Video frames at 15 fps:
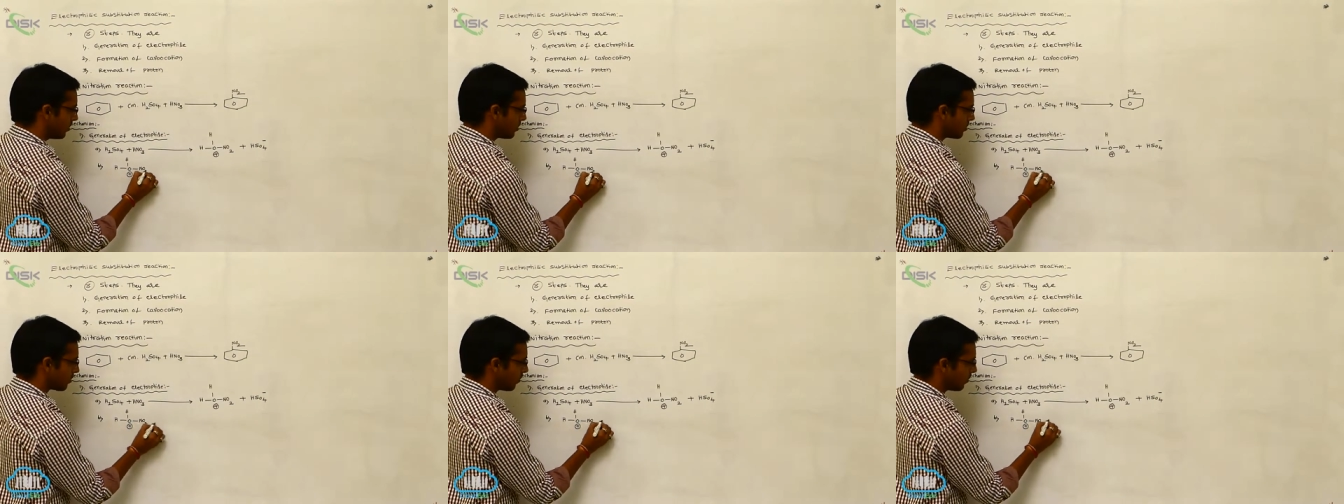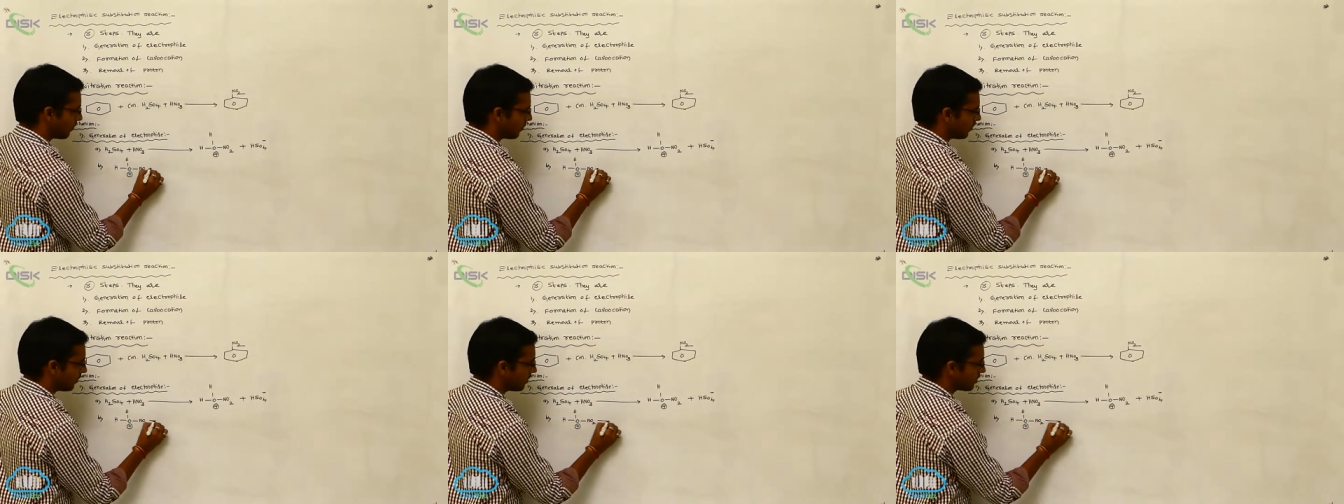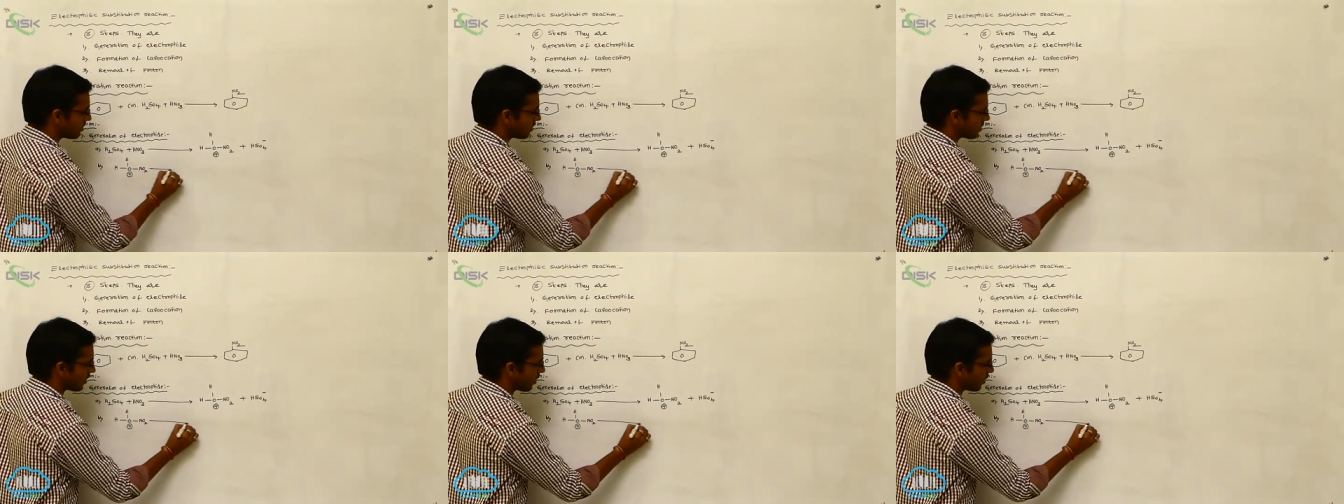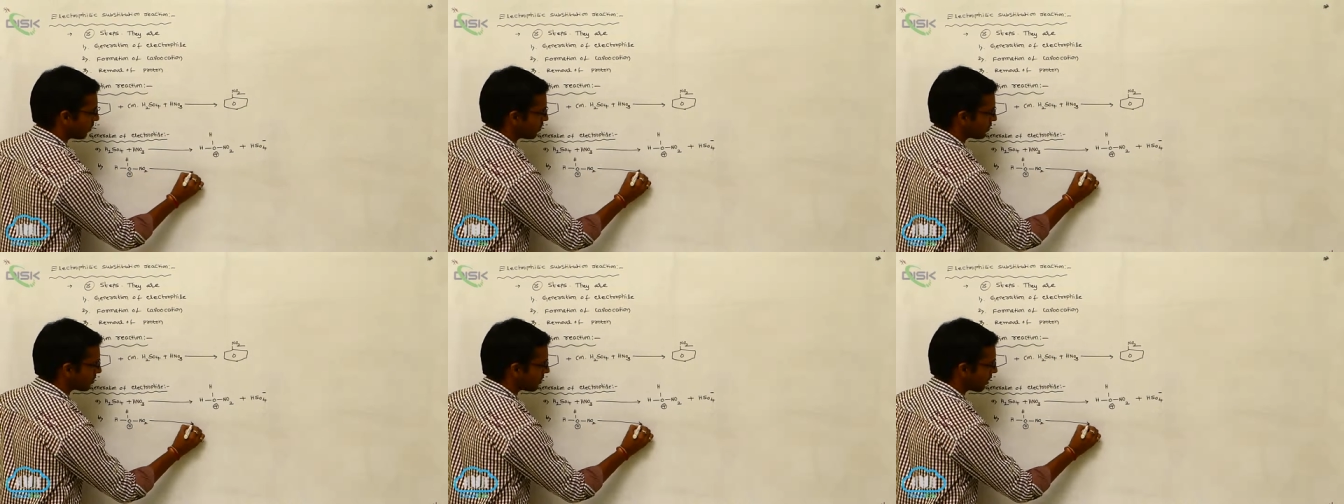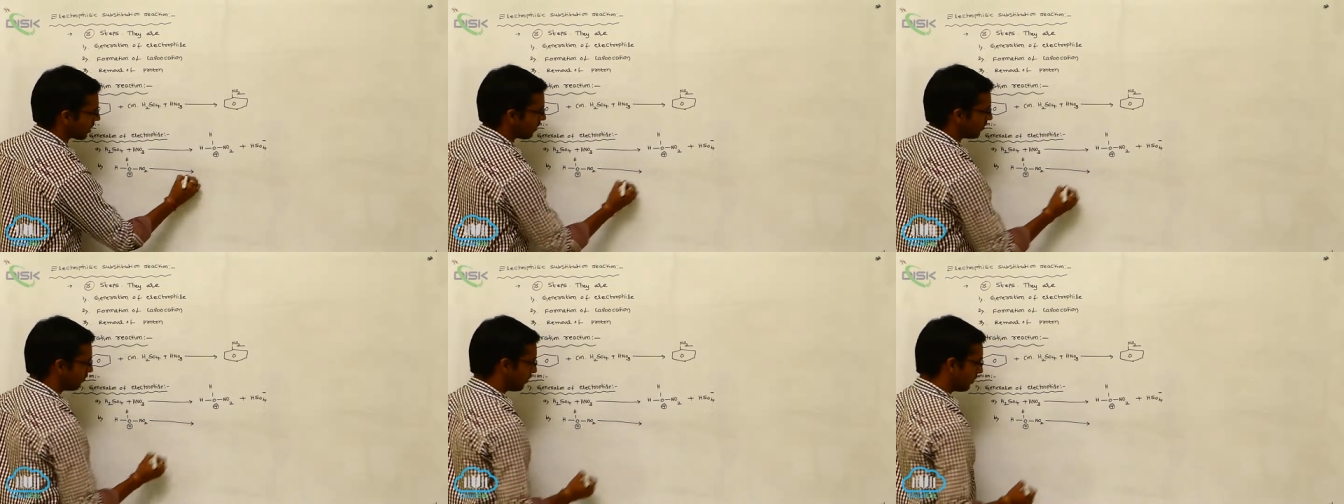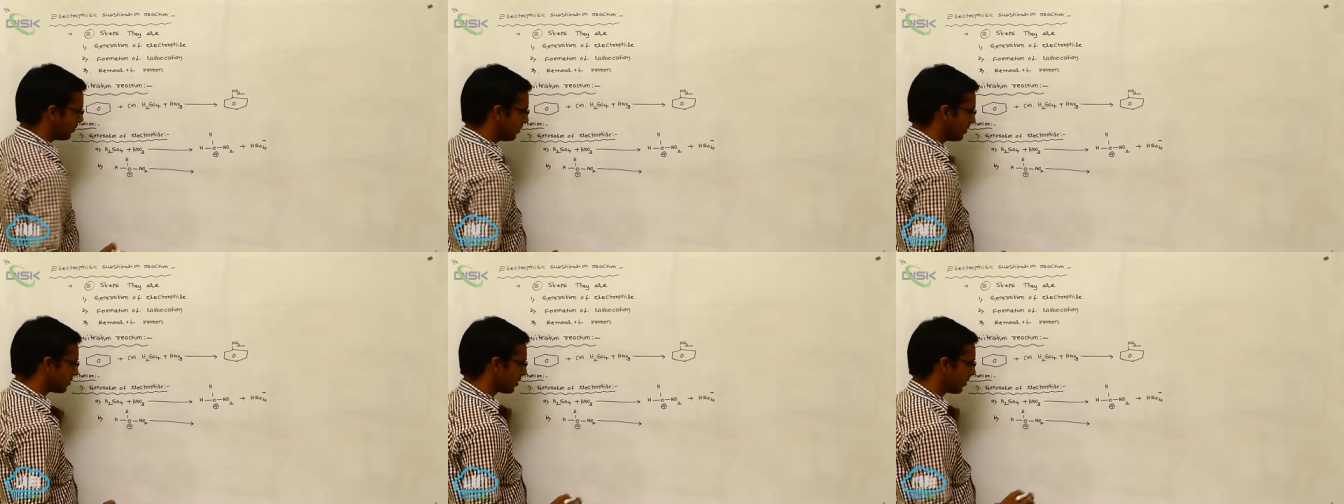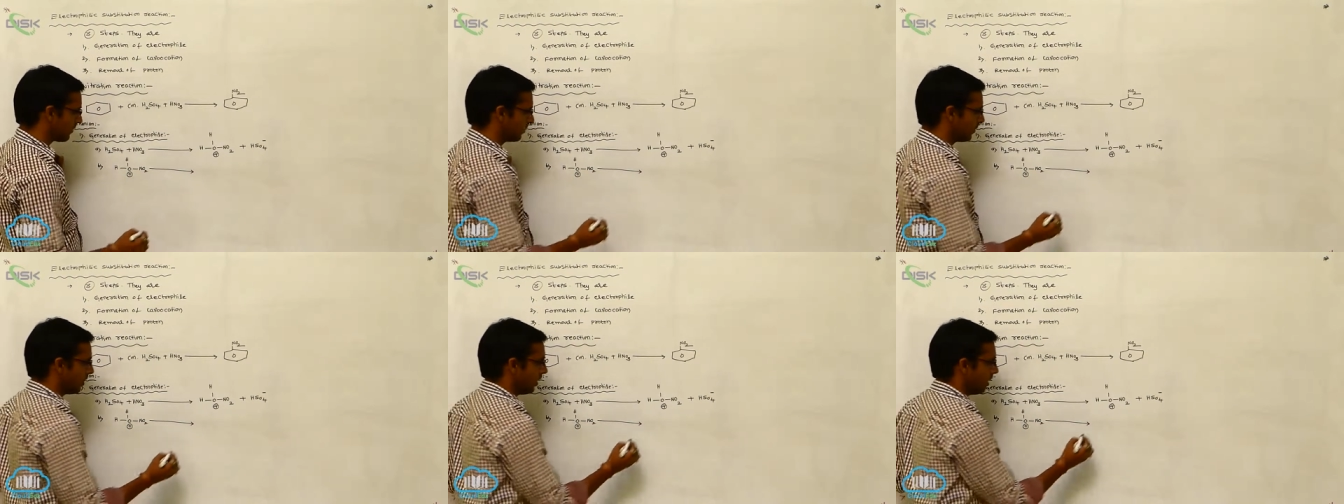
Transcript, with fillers: So this is undergoes decomposition.